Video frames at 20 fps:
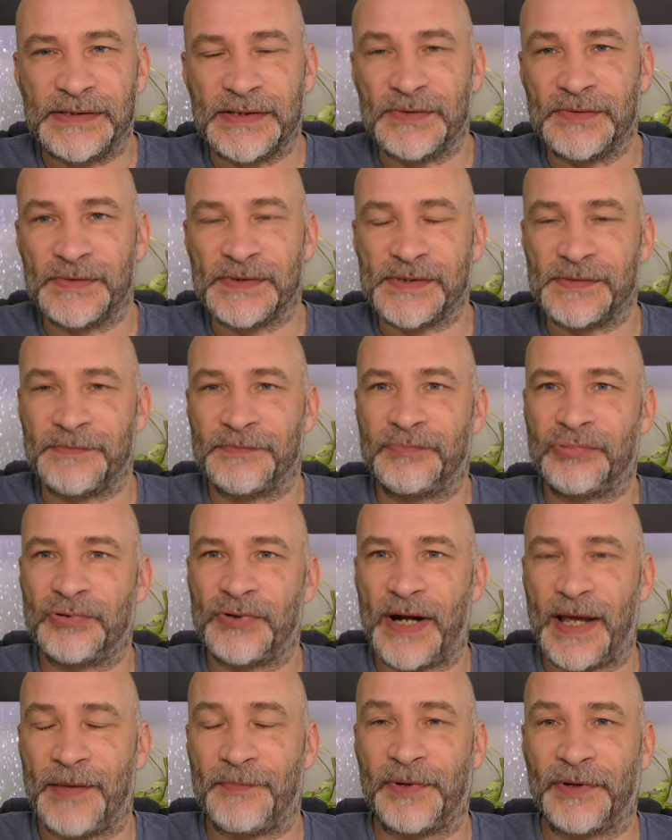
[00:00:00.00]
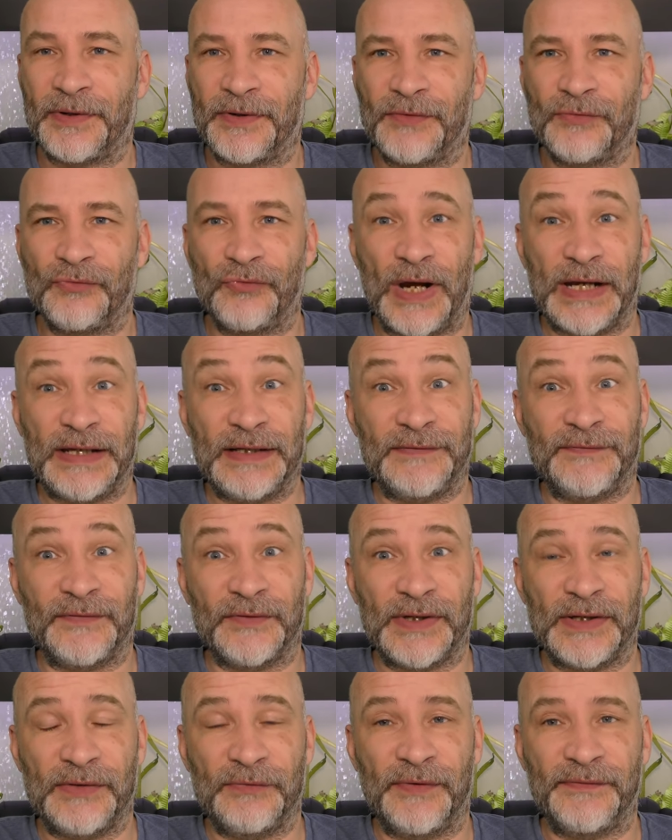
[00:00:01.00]
do some prep ready
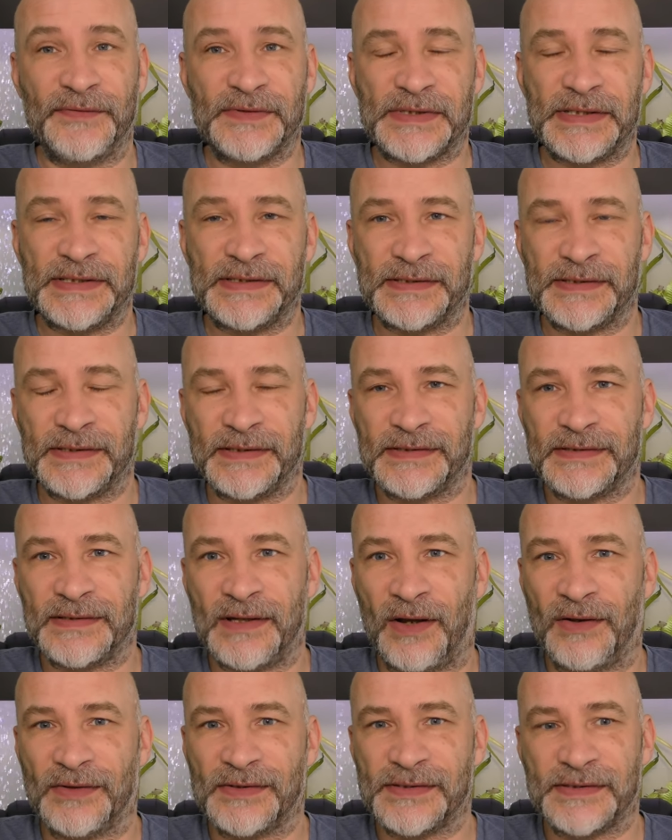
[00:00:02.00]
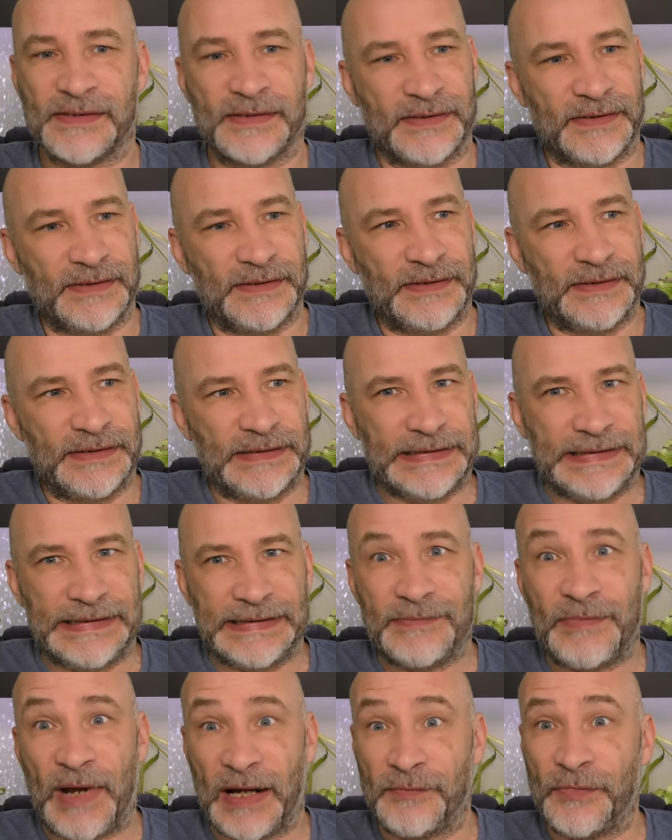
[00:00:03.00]
for the river season that starts
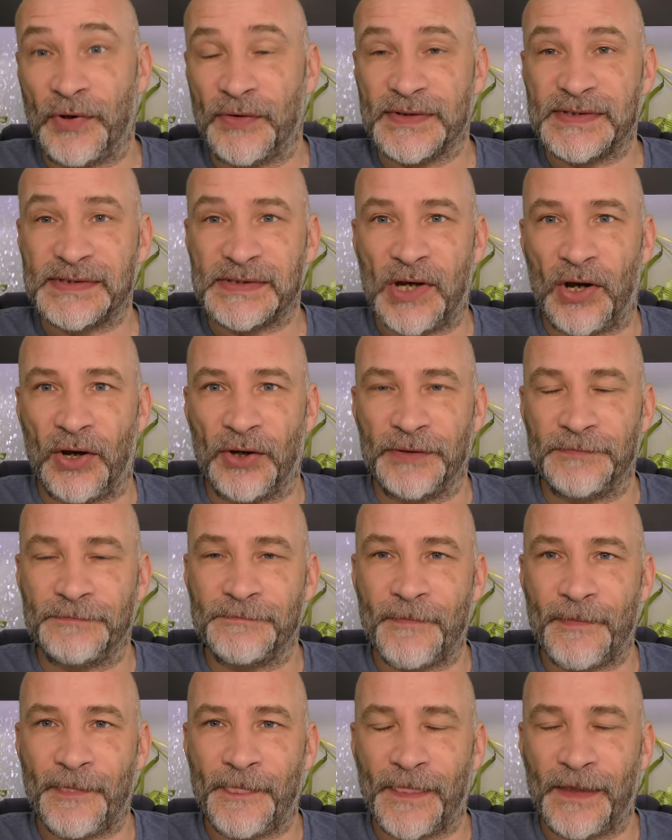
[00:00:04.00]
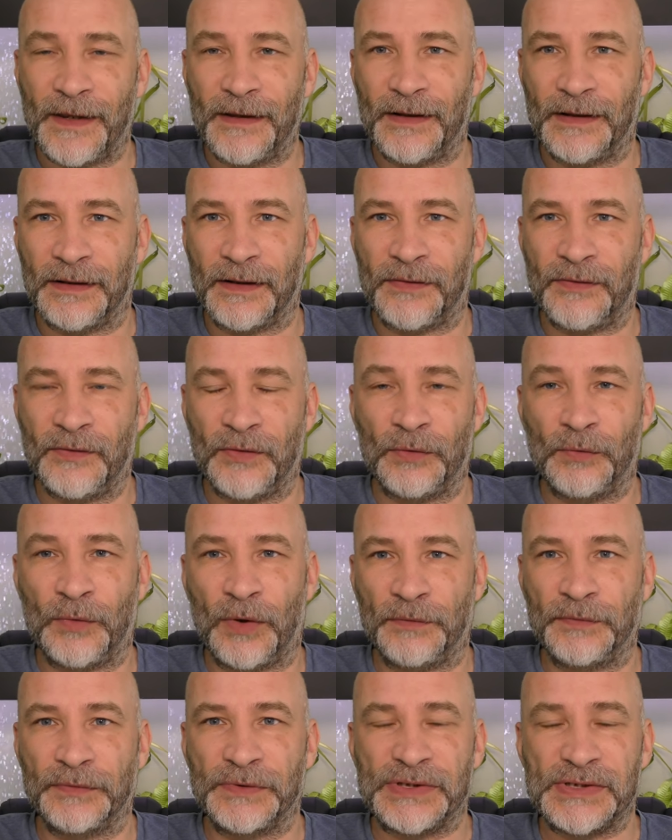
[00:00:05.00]
in about a month's time and I thought
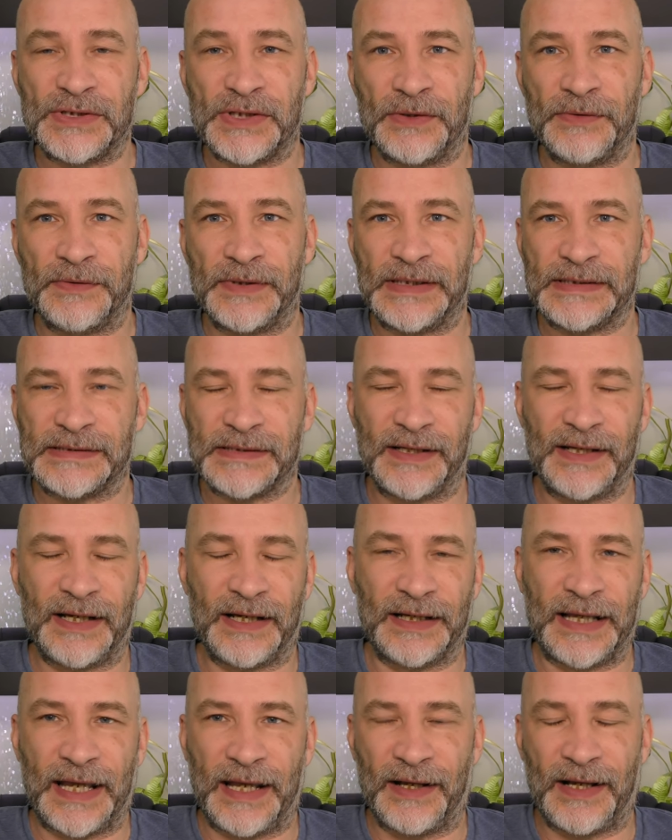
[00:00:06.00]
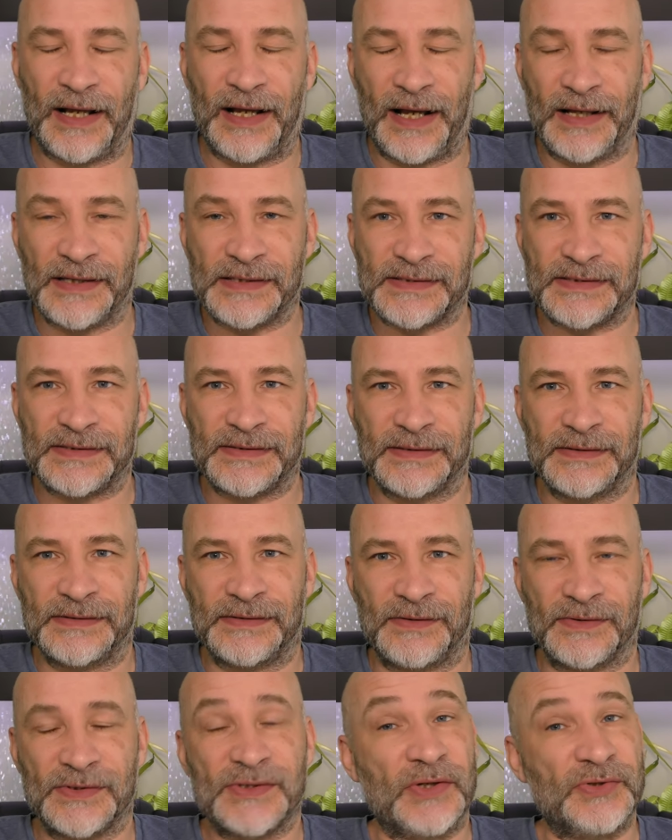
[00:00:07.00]
what we'll do is I, I get asked
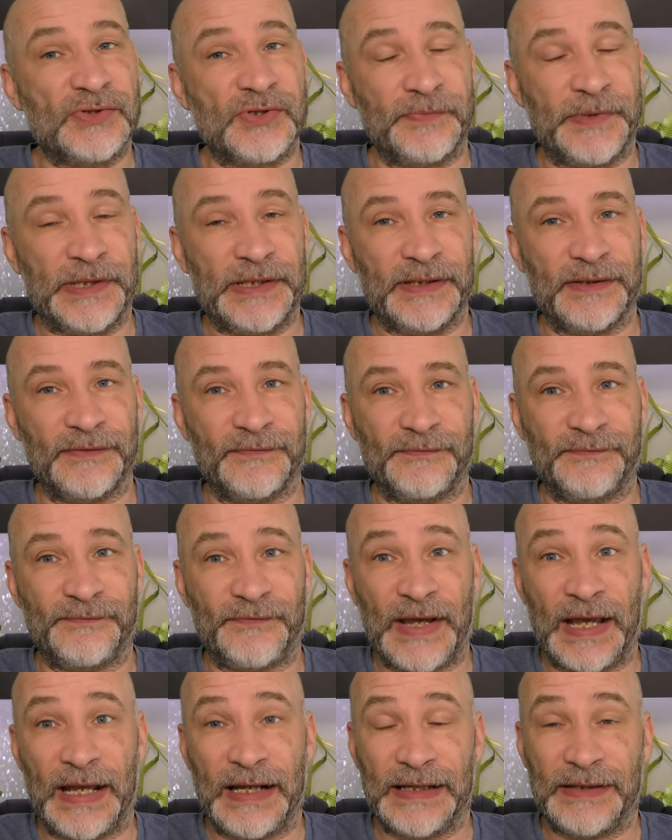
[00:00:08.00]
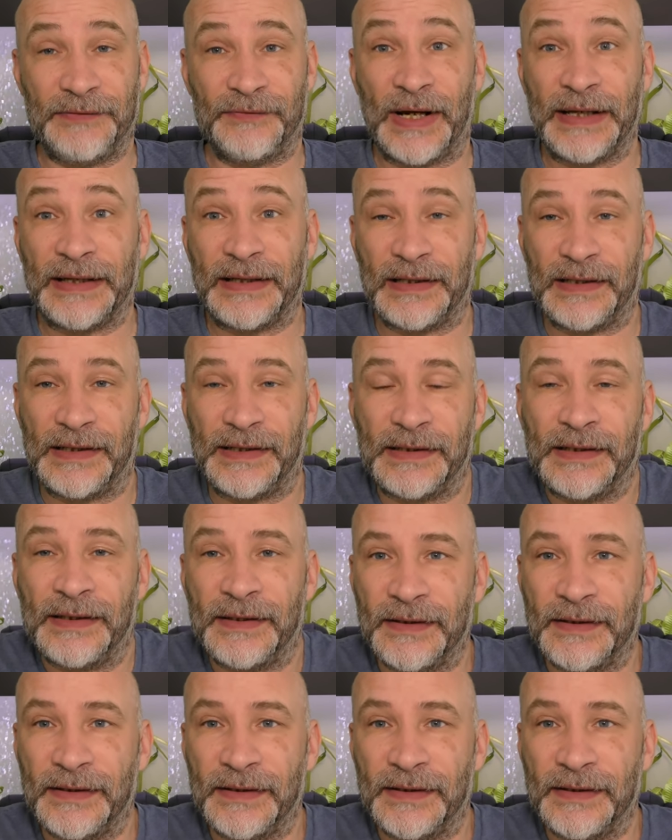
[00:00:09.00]
on social media fairly regularly